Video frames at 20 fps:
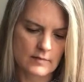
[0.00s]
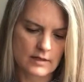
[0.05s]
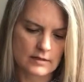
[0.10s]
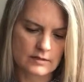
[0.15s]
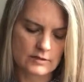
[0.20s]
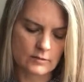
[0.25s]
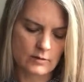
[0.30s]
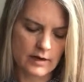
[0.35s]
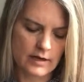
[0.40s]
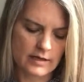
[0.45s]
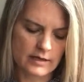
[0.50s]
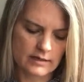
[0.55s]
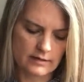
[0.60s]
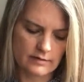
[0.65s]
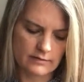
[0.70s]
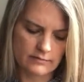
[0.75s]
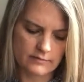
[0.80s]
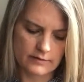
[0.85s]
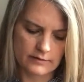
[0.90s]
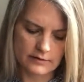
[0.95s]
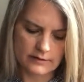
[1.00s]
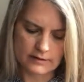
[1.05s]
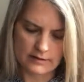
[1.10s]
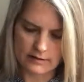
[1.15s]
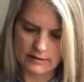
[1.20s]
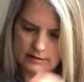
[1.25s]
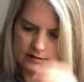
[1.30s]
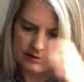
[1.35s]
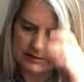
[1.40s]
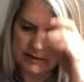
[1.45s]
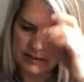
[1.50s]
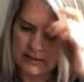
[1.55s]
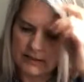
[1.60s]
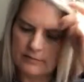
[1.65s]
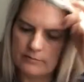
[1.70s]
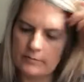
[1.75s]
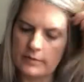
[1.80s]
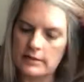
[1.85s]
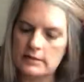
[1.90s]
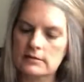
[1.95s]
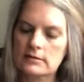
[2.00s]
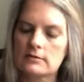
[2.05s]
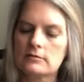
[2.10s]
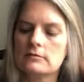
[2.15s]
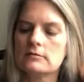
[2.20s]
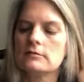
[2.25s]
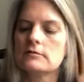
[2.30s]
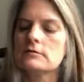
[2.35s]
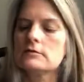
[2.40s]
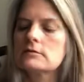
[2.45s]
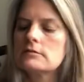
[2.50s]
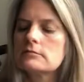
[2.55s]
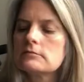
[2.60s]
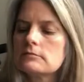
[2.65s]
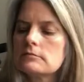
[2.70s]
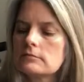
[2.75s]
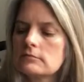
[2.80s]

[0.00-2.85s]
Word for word: So I get the feeling like this King of Pentacles